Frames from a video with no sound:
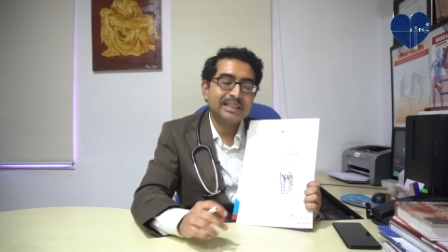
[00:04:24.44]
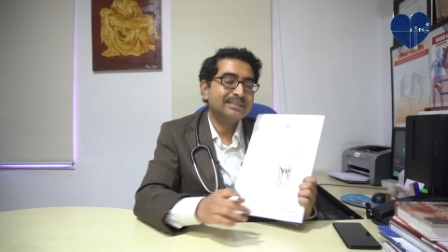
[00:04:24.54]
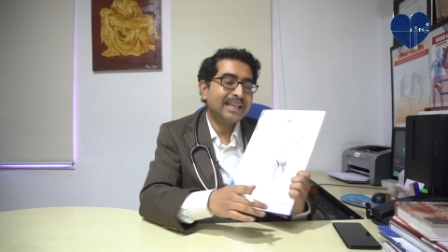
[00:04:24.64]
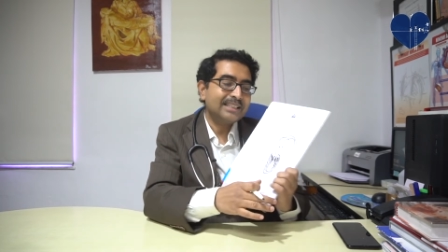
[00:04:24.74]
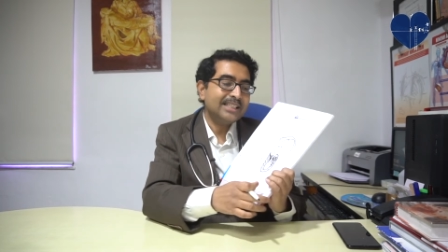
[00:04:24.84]

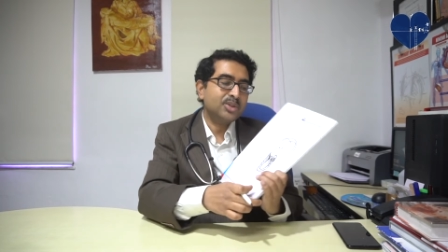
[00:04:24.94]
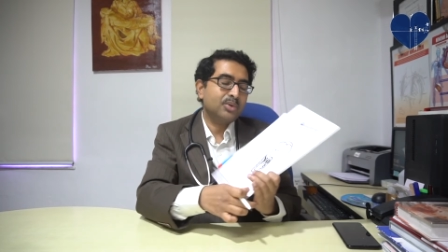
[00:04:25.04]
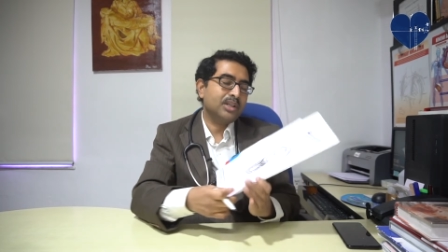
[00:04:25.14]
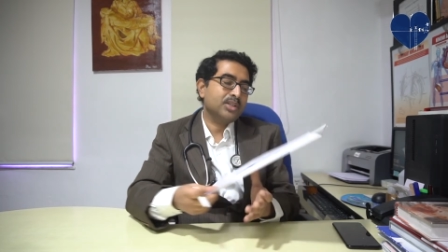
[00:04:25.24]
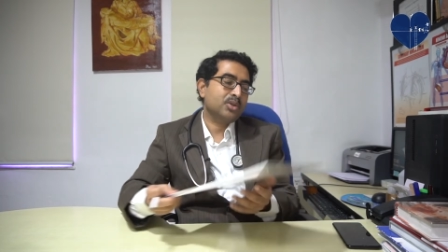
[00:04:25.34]
That is
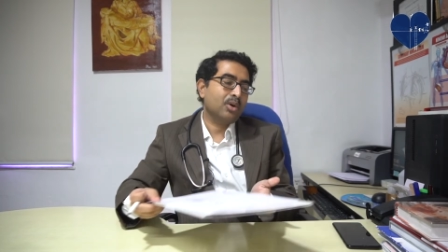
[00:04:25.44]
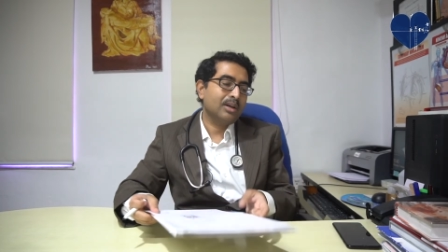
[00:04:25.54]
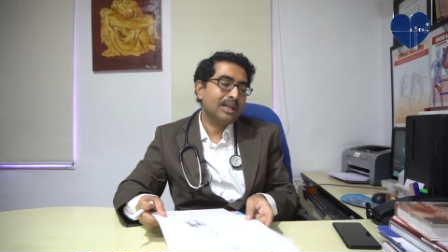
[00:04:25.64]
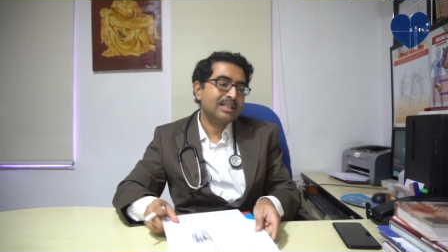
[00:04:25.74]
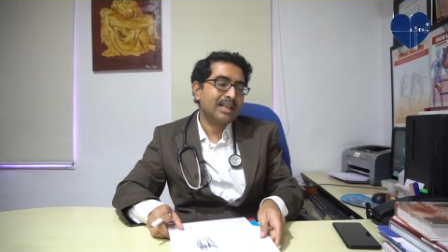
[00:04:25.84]
what is
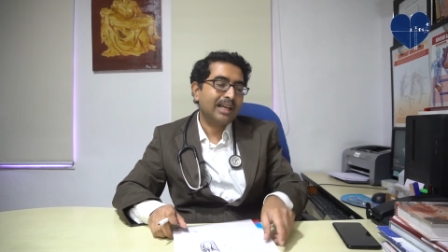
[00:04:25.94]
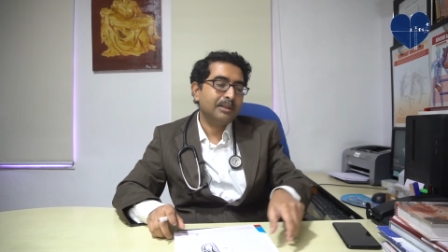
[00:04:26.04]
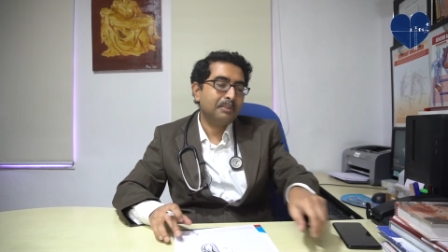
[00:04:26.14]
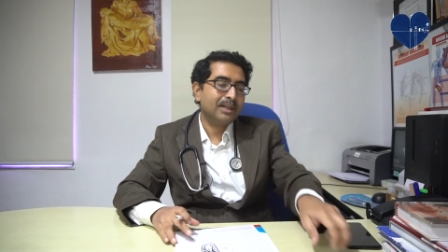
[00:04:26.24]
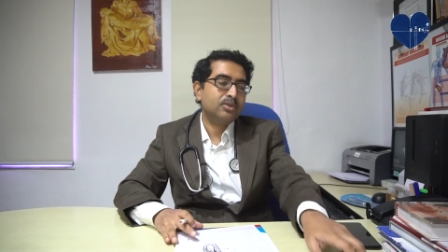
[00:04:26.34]
called as
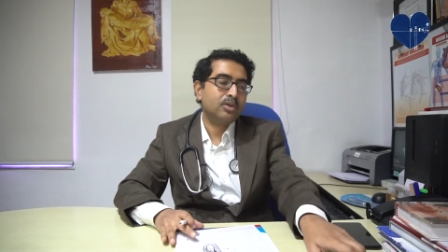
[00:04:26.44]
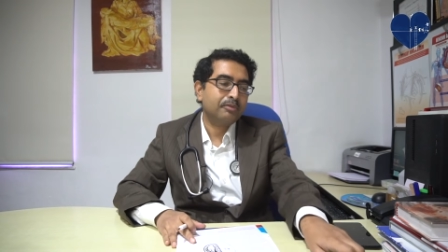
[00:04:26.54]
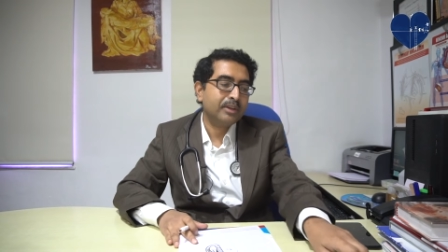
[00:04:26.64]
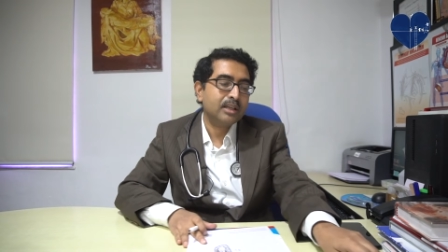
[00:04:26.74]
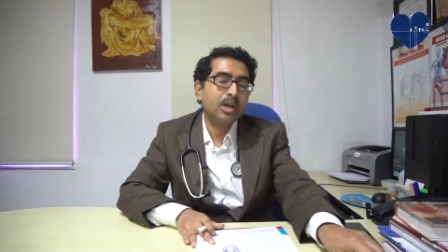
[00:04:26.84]

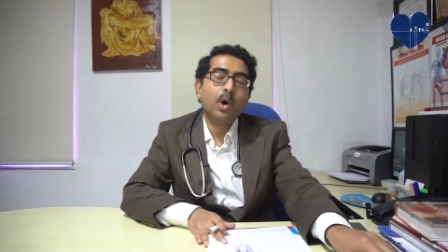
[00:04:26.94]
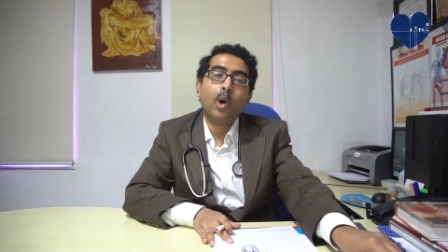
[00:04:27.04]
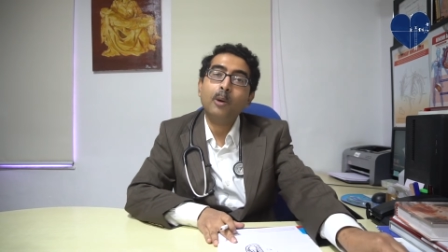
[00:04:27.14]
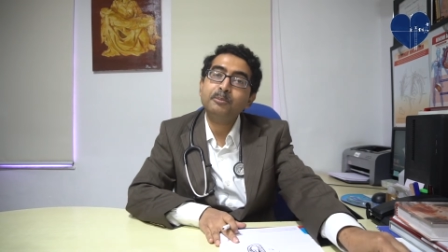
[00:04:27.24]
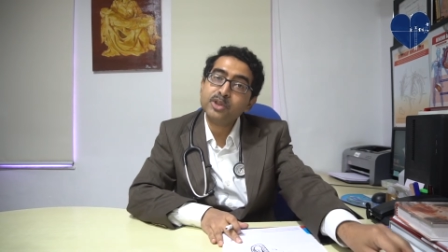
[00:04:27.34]
hypertrophic
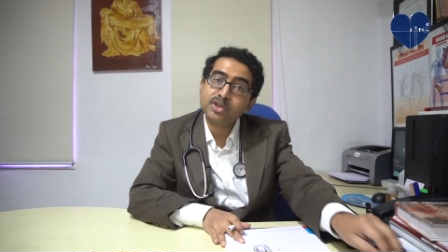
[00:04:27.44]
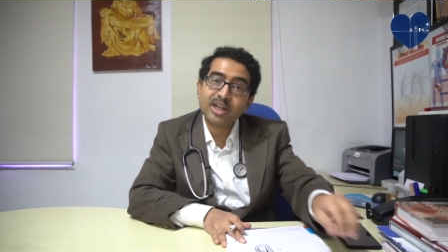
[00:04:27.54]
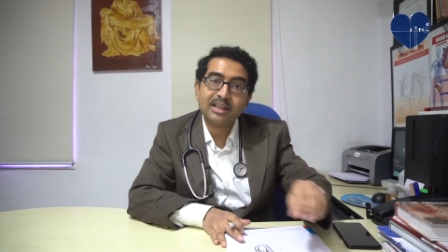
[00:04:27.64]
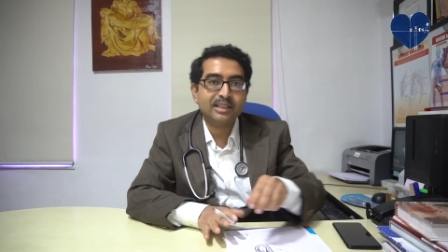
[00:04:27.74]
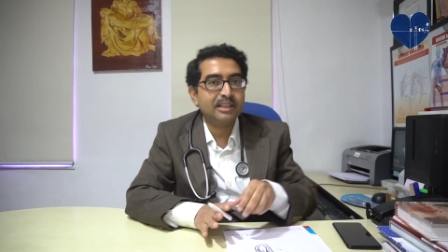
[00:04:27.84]

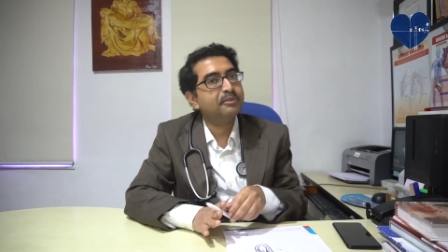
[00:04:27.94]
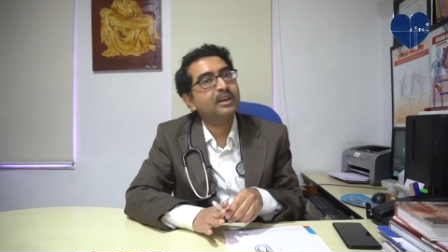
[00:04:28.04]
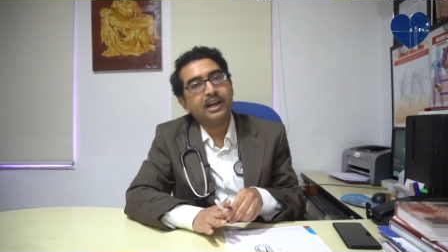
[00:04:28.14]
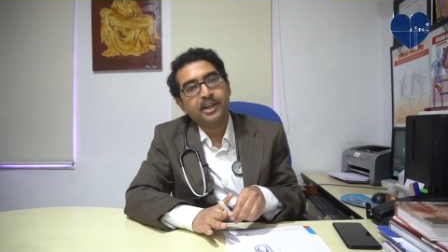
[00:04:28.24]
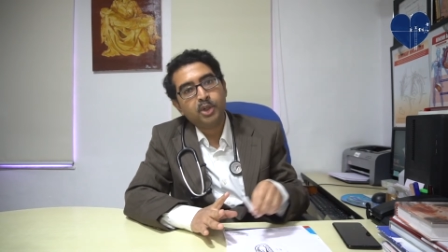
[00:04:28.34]
obstructive
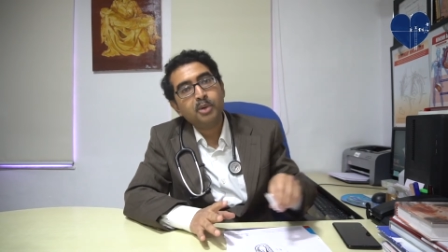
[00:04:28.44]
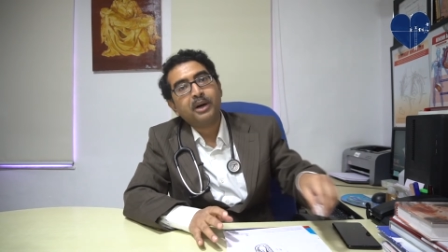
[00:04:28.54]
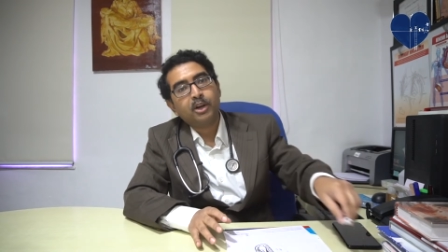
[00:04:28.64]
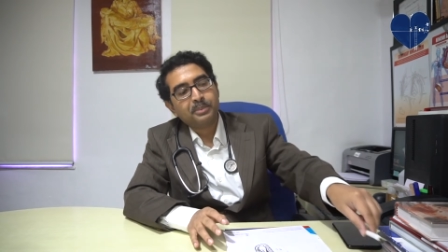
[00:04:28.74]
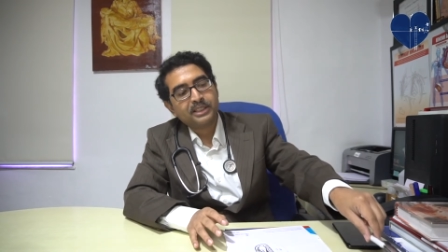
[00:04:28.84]

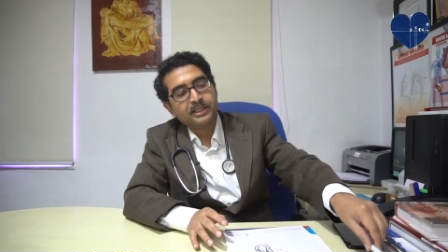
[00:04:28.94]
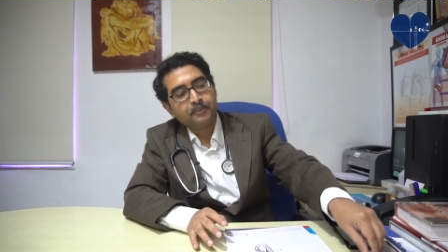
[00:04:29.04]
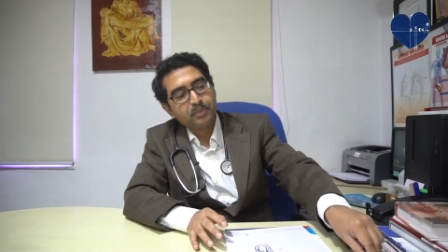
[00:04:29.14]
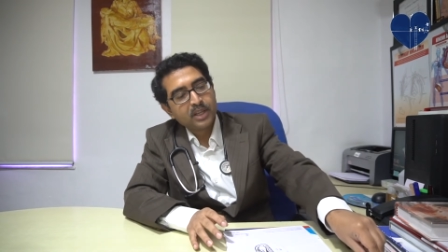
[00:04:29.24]
cardiomyopathy.